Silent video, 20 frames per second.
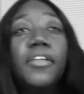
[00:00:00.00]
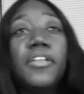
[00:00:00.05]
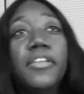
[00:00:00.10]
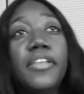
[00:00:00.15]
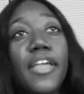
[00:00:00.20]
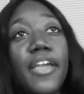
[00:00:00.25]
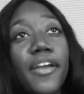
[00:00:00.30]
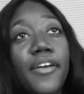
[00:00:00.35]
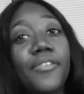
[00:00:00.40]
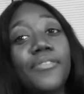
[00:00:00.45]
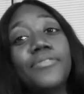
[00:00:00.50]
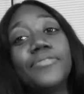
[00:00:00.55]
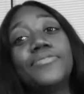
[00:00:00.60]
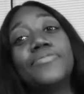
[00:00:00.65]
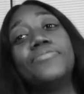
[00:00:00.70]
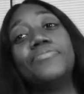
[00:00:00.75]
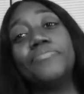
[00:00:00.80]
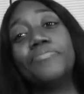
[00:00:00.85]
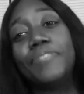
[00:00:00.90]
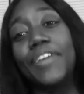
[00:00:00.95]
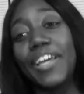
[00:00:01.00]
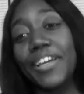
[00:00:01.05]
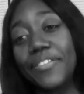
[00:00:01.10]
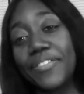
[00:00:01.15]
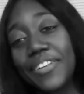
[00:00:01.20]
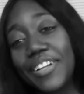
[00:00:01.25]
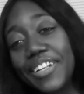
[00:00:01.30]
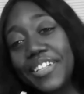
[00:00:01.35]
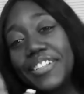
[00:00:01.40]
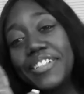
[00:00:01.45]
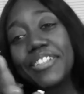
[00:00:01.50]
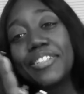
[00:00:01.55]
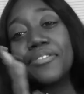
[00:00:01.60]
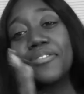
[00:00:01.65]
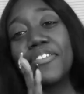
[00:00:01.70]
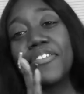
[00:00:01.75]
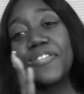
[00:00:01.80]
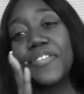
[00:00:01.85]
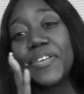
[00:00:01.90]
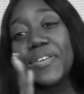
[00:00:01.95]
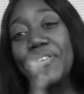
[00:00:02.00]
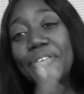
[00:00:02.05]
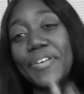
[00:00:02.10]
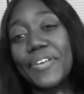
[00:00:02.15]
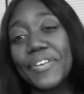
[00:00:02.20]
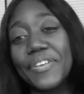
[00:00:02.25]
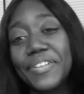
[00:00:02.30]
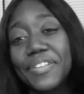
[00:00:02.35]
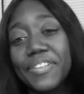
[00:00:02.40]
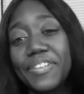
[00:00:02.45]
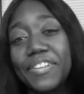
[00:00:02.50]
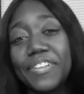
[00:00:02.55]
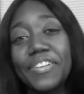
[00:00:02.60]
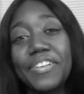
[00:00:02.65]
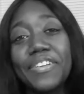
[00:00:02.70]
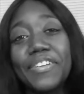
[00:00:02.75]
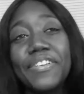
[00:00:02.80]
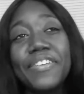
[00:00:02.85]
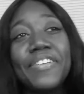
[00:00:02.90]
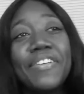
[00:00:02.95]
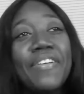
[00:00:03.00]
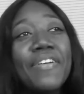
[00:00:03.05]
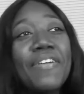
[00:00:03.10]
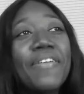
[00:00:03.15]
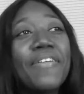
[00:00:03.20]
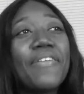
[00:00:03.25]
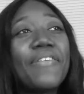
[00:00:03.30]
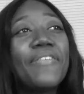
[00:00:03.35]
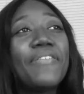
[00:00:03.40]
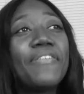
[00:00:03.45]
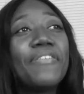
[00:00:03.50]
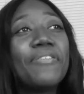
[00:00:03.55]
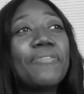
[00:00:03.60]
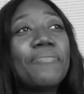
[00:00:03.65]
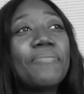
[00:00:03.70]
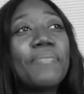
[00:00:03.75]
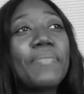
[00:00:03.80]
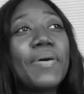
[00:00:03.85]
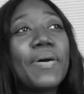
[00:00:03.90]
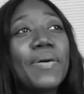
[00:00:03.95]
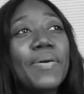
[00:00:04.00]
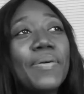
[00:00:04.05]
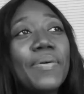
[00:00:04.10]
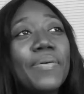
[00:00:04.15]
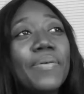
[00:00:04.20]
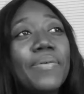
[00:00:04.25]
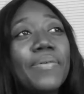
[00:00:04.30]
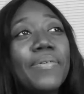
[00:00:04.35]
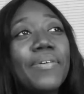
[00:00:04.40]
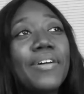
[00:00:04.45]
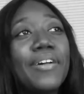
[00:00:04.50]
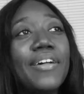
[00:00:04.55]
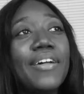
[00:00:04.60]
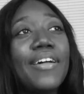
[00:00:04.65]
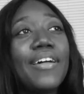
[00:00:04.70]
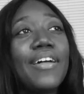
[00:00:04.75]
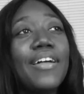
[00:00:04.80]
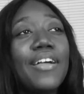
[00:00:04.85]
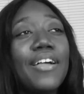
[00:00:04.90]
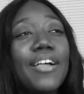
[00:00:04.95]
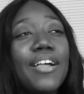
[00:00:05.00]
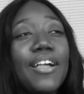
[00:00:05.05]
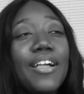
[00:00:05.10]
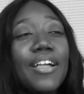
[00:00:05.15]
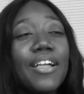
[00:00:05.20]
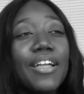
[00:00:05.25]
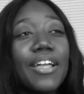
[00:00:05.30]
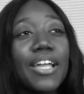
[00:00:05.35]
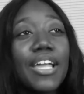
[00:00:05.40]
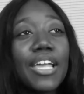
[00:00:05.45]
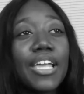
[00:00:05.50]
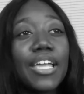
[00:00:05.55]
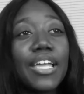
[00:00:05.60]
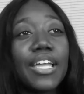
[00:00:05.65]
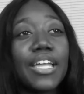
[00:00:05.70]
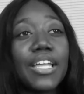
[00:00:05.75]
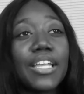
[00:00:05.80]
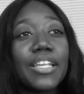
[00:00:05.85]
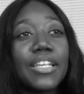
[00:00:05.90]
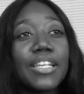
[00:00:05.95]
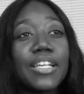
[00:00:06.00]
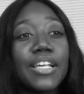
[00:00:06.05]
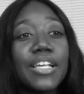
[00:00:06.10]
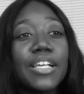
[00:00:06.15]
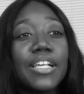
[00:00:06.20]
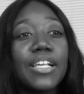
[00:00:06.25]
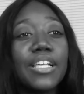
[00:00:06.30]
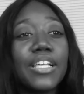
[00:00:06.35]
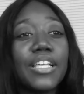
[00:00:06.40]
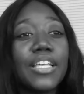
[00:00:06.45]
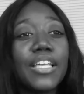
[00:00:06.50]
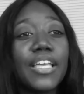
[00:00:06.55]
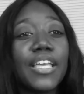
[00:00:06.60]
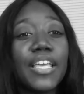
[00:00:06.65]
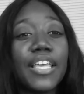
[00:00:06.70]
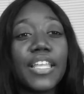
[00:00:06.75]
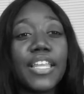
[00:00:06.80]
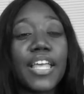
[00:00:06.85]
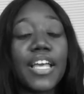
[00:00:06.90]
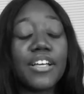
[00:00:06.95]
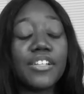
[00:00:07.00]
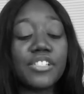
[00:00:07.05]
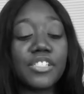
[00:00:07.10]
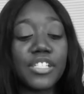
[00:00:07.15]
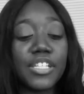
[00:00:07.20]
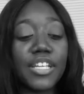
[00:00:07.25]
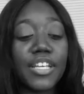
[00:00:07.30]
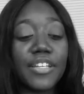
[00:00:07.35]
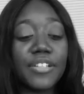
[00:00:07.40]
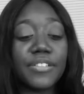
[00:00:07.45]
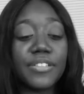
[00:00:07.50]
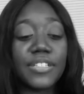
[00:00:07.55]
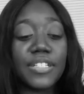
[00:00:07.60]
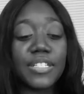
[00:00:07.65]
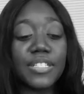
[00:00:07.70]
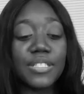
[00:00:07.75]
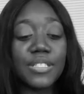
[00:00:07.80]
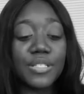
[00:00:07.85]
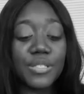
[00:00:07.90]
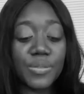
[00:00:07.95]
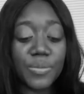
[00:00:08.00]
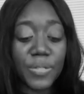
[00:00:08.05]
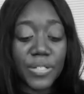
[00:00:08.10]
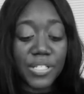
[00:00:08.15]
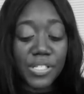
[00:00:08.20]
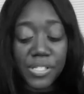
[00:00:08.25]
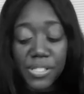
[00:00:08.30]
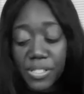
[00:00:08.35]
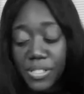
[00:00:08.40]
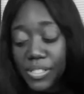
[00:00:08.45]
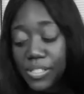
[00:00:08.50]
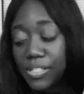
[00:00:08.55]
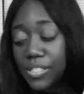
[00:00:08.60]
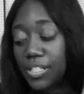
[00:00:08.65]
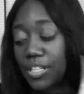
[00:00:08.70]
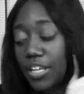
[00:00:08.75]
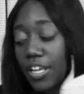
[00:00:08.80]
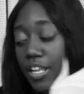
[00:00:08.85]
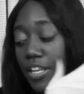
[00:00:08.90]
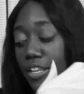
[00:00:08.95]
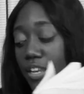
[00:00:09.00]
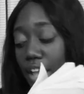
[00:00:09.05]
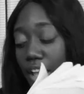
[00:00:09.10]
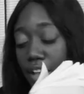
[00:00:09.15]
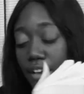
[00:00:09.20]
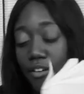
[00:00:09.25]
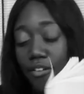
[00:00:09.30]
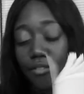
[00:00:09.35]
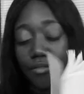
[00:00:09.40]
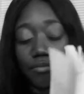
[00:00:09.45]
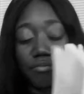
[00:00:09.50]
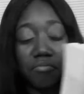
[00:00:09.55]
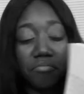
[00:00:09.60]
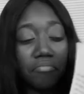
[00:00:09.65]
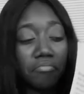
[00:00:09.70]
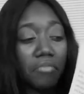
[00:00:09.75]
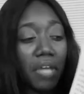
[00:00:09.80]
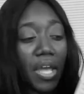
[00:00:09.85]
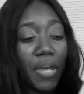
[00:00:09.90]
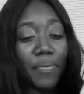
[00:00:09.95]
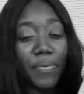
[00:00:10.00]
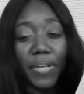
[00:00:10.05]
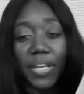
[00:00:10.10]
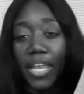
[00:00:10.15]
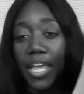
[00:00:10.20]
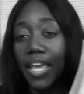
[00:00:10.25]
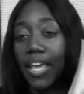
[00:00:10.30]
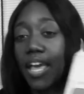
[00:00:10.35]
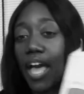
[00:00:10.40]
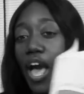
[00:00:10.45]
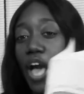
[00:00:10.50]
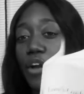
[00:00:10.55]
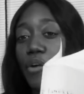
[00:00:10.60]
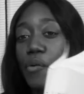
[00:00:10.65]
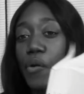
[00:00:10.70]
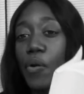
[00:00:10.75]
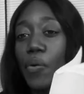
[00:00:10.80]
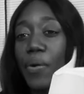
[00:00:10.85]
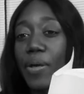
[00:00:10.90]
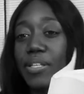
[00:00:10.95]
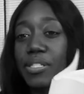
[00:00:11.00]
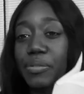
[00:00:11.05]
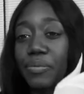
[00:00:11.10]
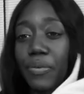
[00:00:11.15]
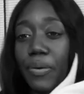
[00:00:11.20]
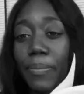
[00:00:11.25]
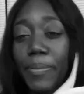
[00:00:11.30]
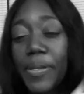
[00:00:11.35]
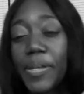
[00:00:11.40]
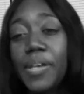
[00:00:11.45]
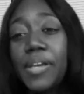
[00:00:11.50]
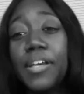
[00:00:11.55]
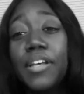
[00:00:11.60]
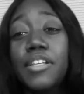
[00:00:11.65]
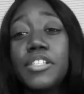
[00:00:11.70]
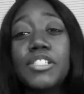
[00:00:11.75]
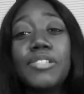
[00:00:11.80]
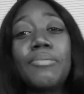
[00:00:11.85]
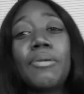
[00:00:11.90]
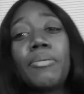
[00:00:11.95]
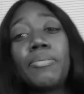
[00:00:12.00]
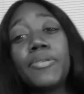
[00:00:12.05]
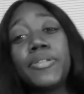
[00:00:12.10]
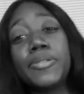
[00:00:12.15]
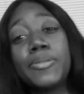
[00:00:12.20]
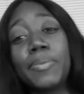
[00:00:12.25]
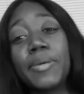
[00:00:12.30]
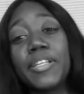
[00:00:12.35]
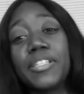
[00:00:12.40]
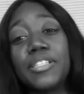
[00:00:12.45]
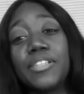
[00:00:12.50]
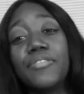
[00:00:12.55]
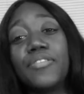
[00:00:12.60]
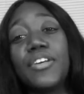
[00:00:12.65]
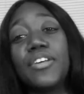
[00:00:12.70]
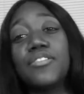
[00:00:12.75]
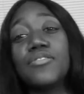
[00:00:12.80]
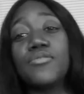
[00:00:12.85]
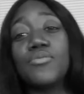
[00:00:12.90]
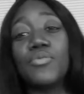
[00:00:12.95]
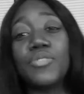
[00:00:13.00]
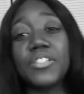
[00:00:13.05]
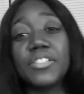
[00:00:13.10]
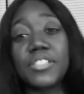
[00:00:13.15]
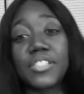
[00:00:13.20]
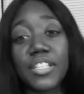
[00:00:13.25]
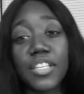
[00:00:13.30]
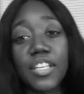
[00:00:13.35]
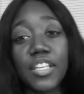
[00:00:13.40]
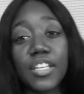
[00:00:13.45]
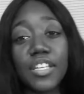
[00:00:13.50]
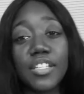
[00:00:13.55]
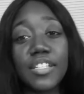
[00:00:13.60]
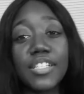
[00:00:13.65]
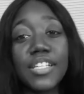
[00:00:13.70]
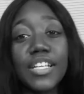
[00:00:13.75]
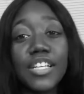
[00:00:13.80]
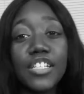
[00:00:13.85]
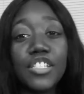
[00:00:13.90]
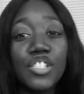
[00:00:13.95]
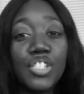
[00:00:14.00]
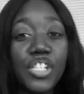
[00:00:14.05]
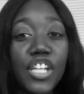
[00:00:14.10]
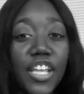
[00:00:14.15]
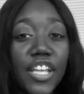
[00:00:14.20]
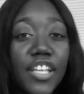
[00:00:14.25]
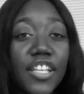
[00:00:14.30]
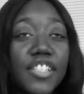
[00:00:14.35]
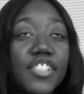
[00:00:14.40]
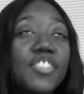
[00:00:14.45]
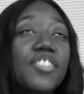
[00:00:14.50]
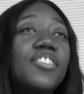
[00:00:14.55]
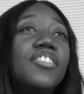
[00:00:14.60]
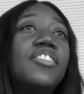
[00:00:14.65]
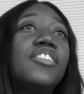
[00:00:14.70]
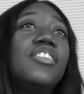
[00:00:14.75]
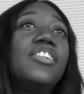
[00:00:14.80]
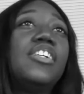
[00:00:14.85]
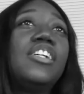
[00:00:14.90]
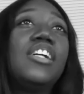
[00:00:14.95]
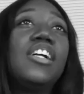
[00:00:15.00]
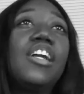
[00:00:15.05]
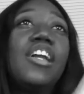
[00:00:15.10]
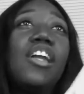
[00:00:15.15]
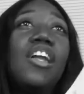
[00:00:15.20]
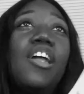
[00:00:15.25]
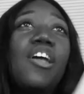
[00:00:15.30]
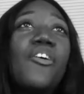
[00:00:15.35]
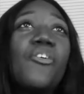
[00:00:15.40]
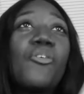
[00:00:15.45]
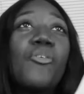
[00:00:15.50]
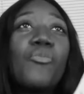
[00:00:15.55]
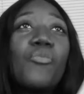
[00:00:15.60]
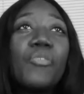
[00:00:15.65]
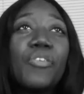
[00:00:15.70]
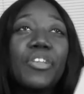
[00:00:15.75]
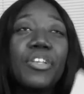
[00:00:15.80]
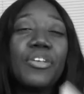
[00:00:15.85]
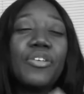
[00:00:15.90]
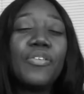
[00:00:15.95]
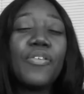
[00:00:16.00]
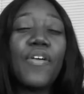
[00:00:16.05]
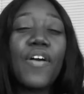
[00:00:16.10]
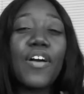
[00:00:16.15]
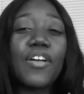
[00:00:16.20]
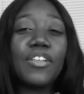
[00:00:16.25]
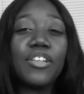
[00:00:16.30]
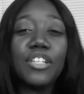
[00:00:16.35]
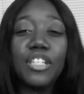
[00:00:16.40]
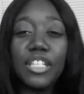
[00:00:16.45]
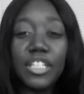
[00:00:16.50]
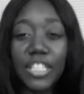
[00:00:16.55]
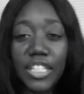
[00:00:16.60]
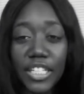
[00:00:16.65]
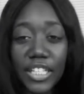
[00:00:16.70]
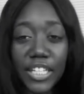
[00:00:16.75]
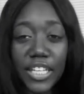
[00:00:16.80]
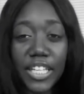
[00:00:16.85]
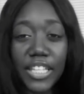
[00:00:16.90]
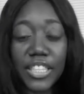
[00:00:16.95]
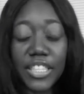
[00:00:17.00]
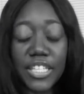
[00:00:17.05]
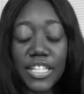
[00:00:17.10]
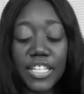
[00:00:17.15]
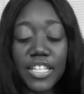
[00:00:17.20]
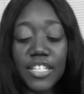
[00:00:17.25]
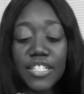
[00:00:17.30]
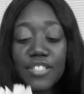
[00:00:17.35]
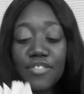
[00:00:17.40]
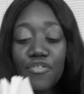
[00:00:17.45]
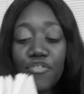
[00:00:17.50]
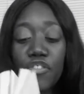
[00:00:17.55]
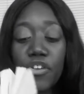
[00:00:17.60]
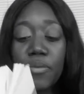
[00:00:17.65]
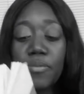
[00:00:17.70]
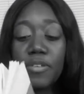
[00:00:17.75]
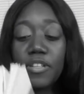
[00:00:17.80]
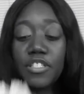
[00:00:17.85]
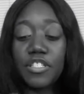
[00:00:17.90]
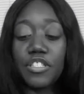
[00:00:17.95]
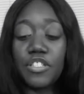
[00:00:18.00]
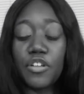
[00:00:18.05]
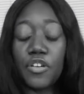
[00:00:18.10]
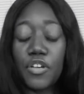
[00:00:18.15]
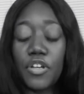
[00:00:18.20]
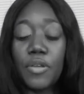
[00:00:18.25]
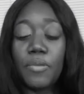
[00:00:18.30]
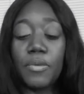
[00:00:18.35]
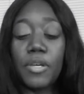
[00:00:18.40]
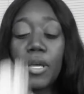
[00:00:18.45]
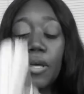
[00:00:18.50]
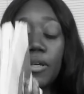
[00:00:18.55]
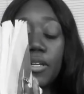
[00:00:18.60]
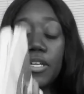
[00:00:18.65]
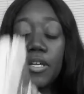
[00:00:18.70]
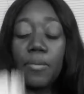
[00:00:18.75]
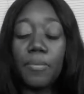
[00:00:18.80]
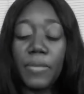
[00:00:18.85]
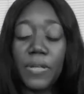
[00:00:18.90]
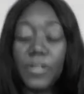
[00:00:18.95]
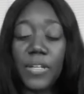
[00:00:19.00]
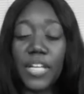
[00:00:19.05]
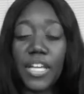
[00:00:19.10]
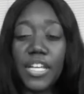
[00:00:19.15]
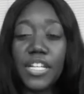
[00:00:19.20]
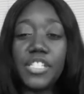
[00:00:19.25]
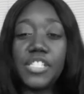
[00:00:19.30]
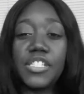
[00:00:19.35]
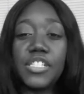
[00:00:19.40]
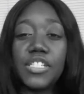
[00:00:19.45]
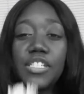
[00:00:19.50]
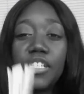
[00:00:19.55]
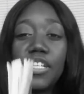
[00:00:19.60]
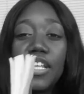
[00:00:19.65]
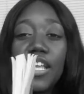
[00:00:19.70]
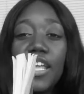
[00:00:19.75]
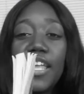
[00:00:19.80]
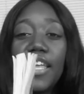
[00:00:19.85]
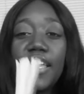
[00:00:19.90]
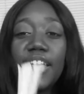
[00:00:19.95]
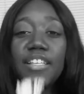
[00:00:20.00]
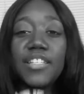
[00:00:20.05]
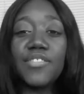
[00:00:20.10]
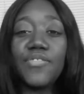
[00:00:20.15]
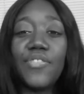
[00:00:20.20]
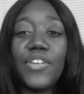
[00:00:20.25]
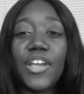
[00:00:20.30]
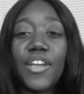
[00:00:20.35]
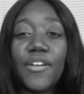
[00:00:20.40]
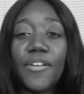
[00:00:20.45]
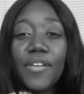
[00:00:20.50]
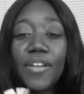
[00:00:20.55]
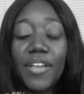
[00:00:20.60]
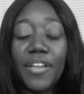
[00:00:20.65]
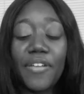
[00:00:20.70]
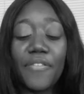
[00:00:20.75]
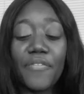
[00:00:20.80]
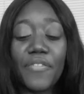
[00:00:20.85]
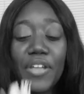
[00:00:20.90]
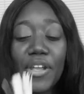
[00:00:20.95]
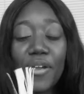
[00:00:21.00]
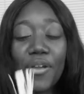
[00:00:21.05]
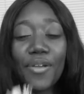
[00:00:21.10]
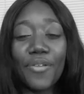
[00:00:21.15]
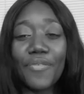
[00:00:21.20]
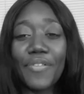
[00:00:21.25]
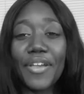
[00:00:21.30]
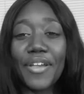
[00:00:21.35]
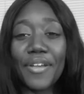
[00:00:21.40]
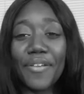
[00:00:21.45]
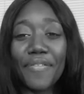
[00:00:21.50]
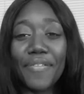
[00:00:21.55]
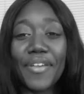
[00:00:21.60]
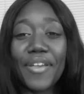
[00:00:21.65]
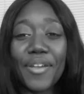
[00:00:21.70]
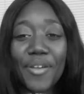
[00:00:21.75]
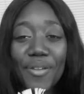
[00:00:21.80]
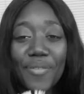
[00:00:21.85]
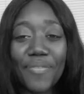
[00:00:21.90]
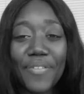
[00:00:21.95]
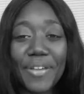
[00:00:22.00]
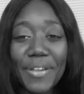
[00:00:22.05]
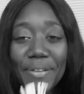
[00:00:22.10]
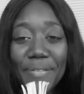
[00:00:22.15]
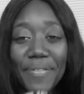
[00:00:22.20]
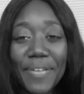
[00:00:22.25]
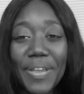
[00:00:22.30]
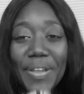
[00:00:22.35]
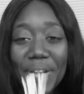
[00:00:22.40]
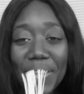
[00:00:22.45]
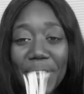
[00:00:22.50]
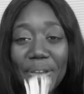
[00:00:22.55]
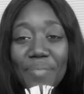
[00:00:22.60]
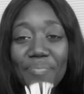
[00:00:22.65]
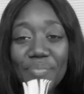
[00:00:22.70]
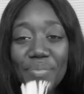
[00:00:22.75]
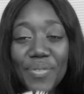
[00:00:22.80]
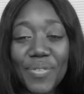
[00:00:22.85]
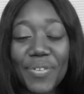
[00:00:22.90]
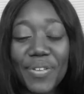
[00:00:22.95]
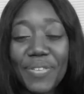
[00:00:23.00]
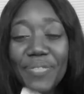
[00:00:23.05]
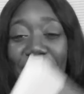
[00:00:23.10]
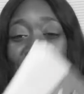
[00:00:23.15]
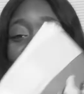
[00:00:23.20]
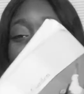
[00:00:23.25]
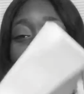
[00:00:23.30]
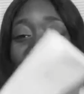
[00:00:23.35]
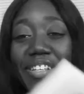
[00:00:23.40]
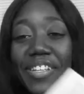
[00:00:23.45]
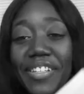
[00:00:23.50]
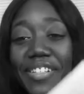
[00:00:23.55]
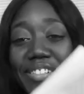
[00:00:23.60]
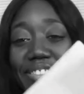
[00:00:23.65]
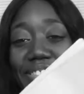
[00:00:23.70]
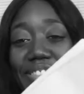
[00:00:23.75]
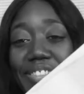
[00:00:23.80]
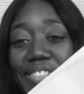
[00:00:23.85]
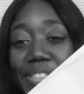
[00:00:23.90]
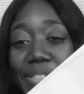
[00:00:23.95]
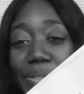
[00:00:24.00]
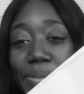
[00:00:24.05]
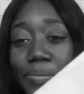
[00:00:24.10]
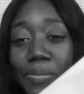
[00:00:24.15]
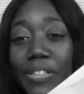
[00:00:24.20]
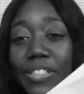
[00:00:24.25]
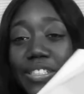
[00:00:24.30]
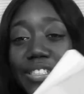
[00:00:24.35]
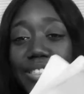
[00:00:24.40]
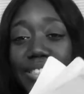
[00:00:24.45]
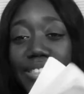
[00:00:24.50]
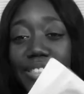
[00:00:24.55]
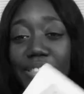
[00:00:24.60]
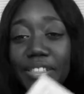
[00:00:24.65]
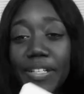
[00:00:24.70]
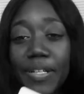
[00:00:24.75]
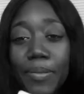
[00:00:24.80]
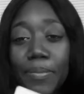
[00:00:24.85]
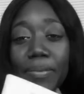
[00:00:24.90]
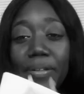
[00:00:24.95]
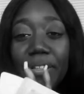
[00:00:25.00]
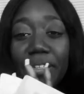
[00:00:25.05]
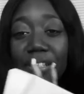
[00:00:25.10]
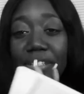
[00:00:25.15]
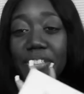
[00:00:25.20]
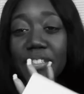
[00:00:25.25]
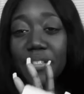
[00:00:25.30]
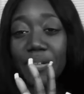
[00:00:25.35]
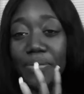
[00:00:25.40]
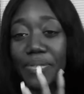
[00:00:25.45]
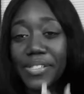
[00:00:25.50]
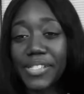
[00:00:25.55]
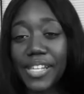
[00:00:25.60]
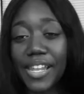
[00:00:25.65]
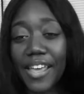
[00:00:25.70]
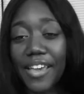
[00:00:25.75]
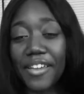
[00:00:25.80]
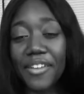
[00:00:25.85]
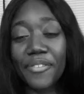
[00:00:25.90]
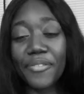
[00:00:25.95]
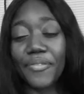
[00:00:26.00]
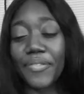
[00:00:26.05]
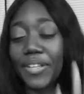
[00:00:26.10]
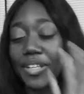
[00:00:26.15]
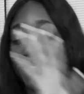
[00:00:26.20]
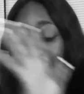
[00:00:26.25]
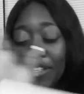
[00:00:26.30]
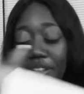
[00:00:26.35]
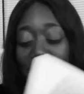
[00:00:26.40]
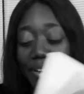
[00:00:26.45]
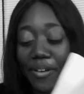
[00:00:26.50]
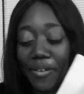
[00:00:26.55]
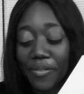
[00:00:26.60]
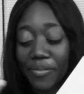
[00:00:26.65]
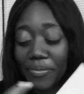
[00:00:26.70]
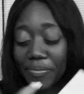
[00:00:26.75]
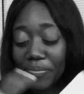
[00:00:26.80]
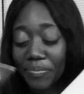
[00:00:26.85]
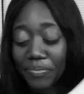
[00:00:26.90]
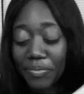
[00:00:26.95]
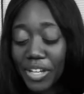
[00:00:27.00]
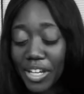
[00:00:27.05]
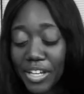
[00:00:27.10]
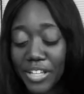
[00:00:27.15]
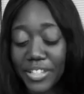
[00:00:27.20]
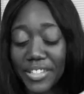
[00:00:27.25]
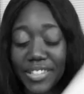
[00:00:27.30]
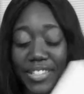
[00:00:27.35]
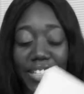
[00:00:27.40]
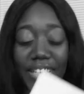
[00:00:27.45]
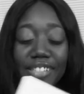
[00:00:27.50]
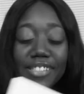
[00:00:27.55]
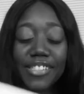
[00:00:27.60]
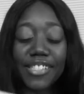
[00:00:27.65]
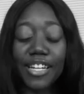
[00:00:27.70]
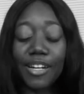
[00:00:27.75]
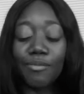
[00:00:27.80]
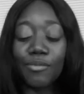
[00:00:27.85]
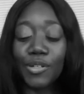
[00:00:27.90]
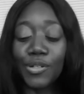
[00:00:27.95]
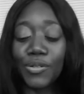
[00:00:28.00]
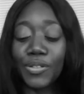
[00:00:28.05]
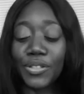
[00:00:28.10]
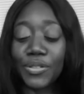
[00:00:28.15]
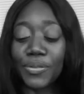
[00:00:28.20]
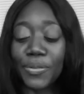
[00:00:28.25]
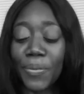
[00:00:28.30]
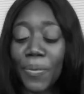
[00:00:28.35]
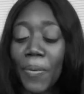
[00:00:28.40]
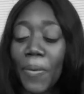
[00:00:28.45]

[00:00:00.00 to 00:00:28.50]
Now, back when I did the review earlier on Mo and how she handled that situation, and now every day I grow as a woman. So my perspective has once again changed. When you are looking at things from a certain, communication is very, very, very, very, very, very important. When I tell you this is a good book, this is a good book, and so is life, and you know, other things that I'm going through.